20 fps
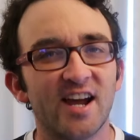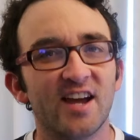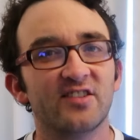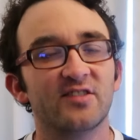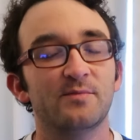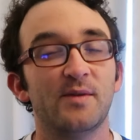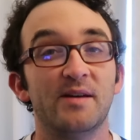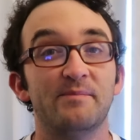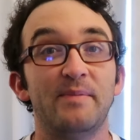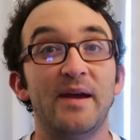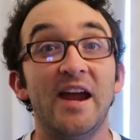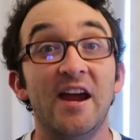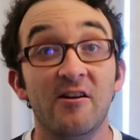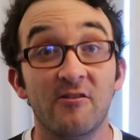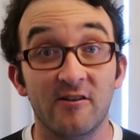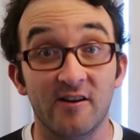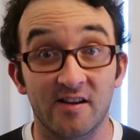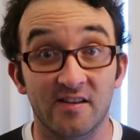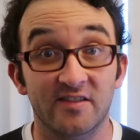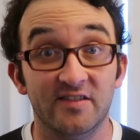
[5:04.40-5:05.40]
ask my
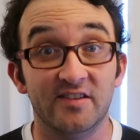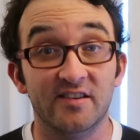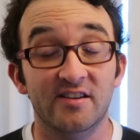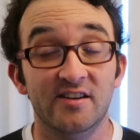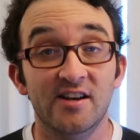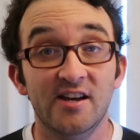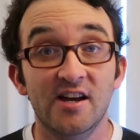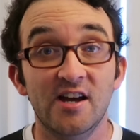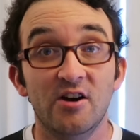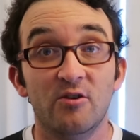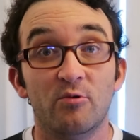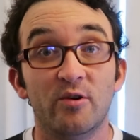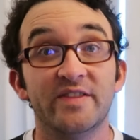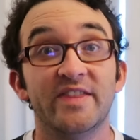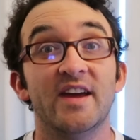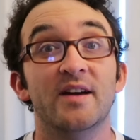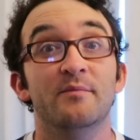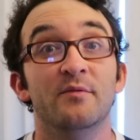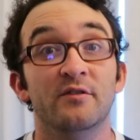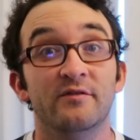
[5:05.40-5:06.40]
parents
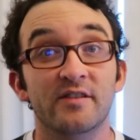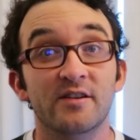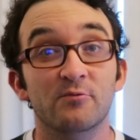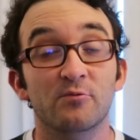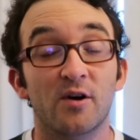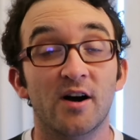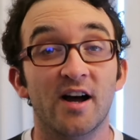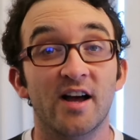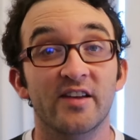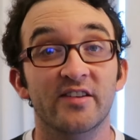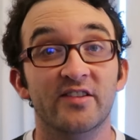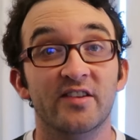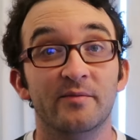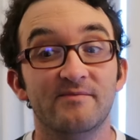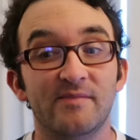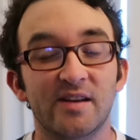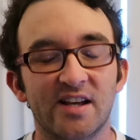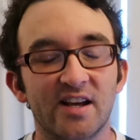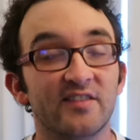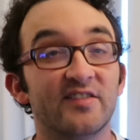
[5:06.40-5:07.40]
what that movie was,
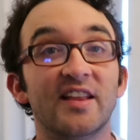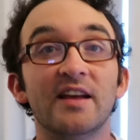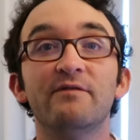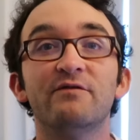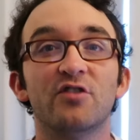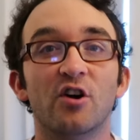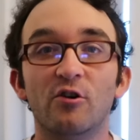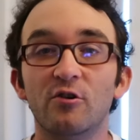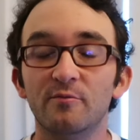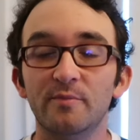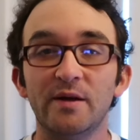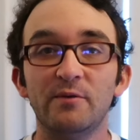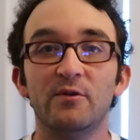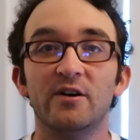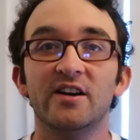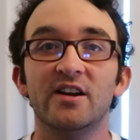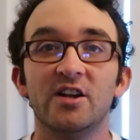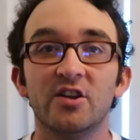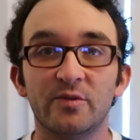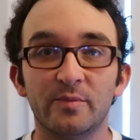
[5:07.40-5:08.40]
because they've told me
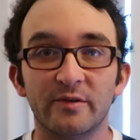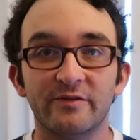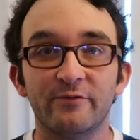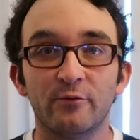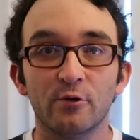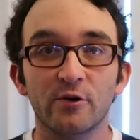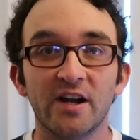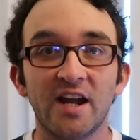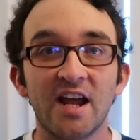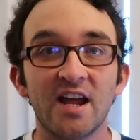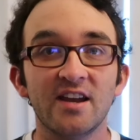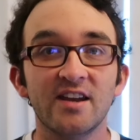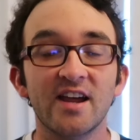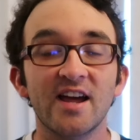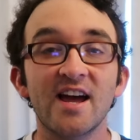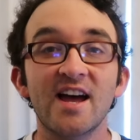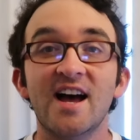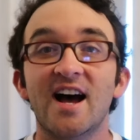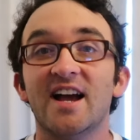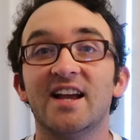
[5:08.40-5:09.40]
what it is
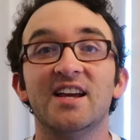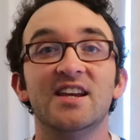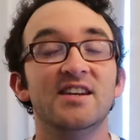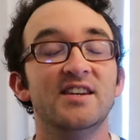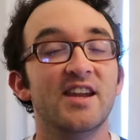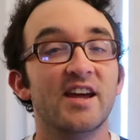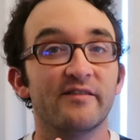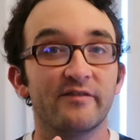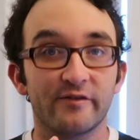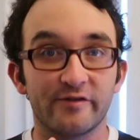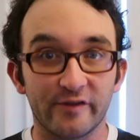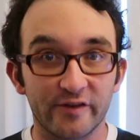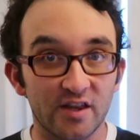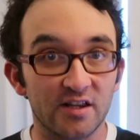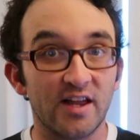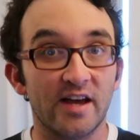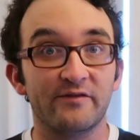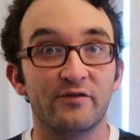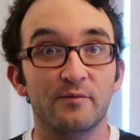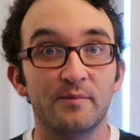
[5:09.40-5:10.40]
beforehand. I can never for the
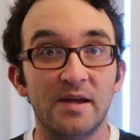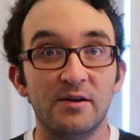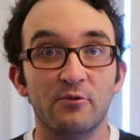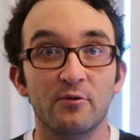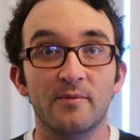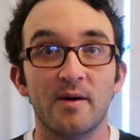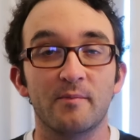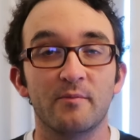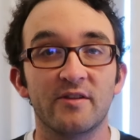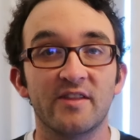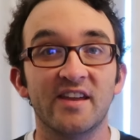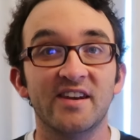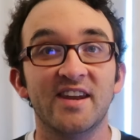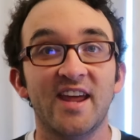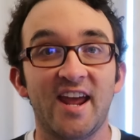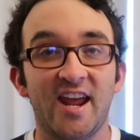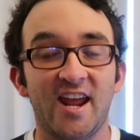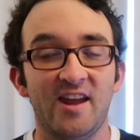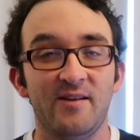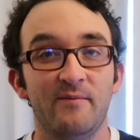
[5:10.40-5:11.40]
life of me remember the
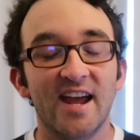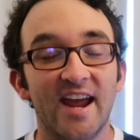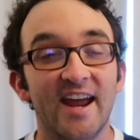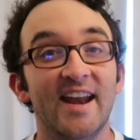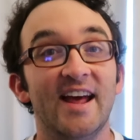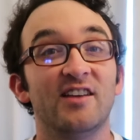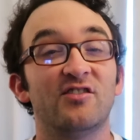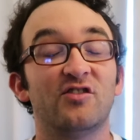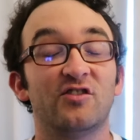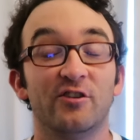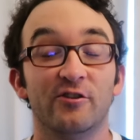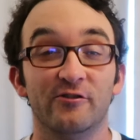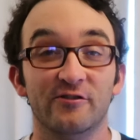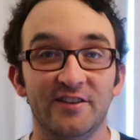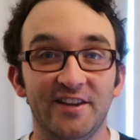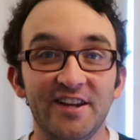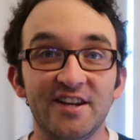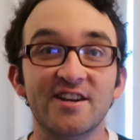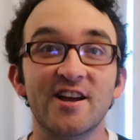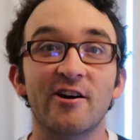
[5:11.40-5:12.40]
name, and I
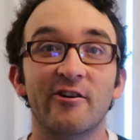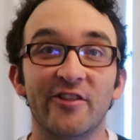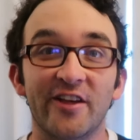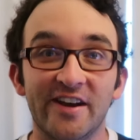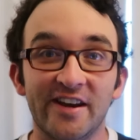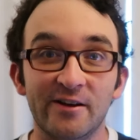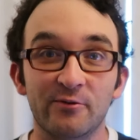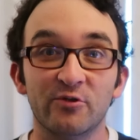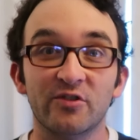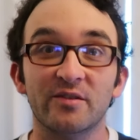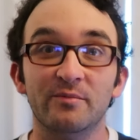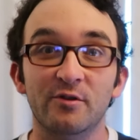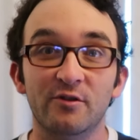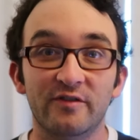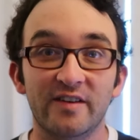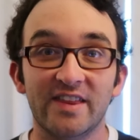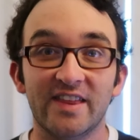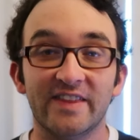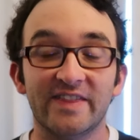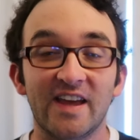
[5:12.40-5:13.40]
certainly know that it was a
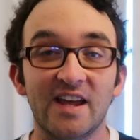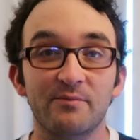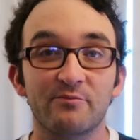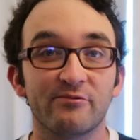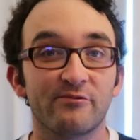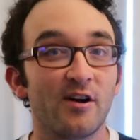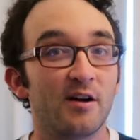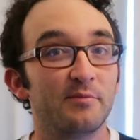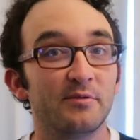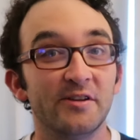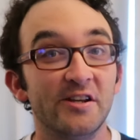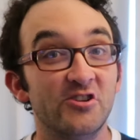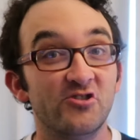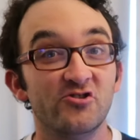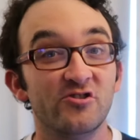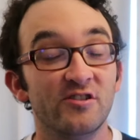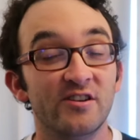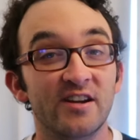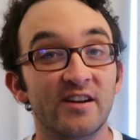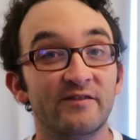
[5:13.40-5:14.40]
movie that they probably
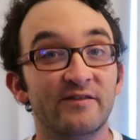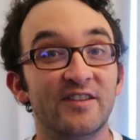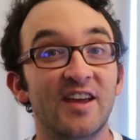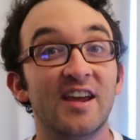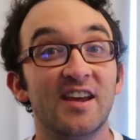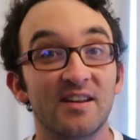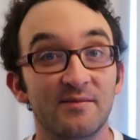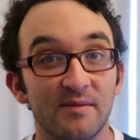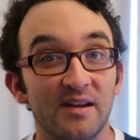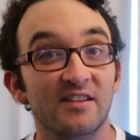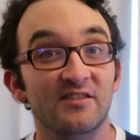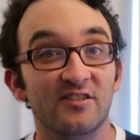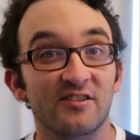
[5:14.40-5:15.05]
shouldn't have taken me